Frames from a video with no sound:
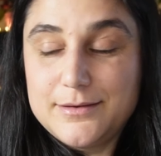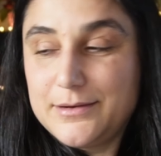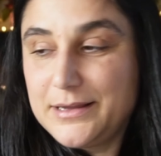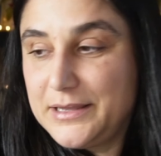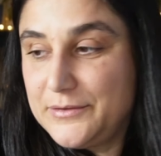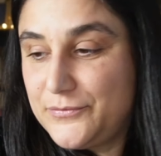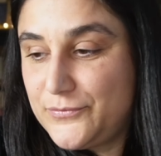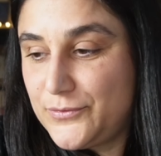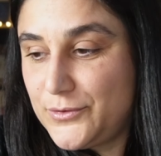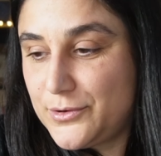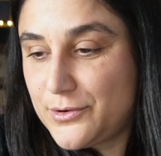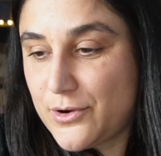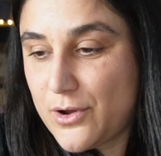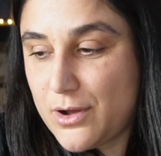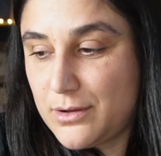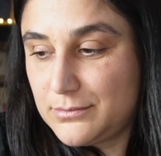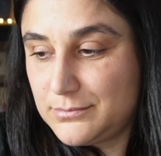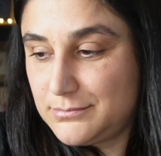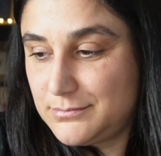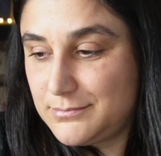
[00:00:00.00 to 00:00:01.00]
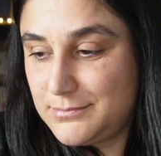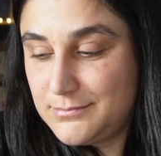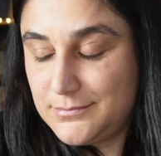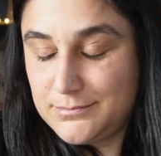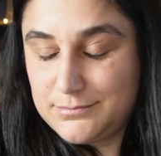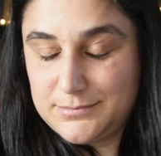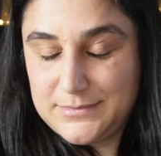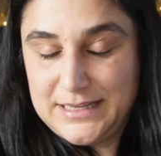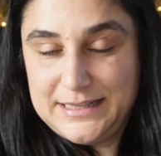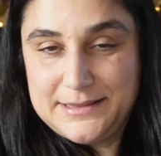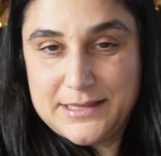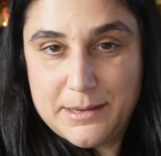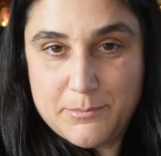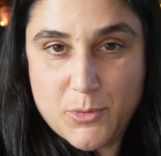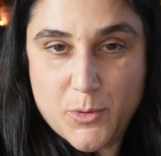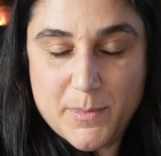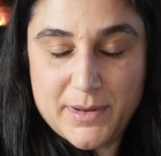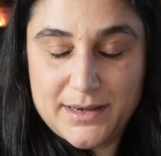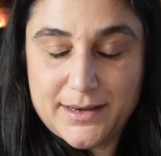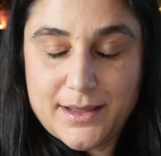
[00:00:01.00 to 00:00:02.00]
if you're not in that
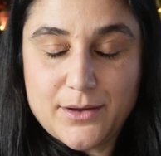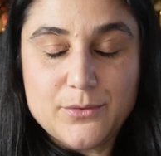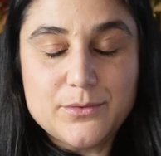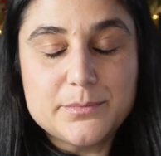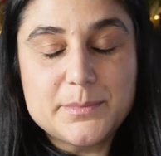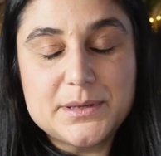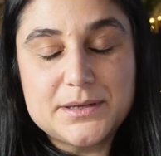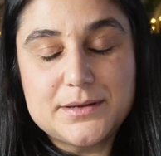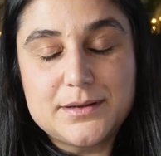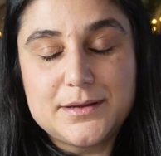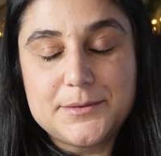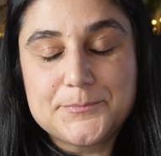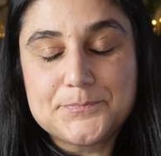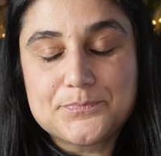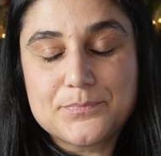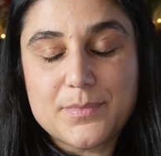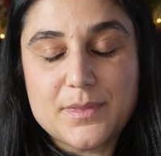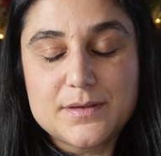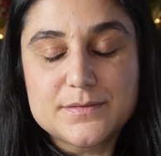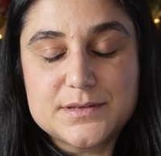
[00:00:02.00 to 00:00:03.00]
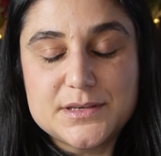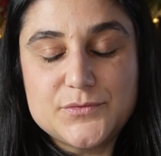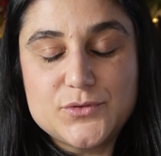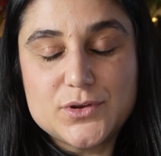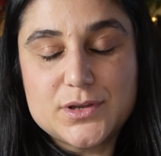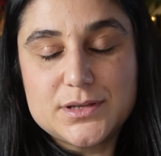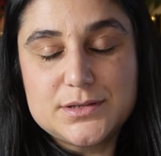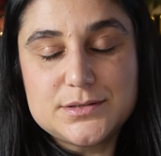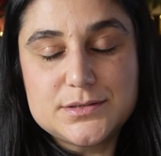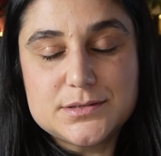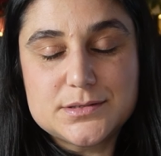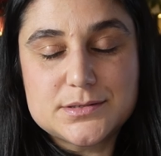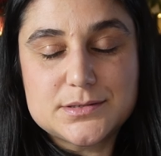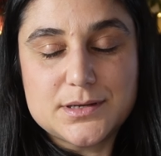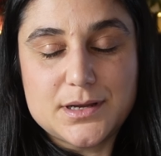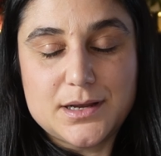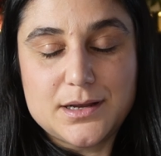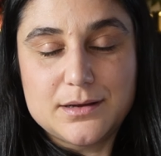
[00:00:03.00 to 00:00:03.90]
moment now, but see if you can just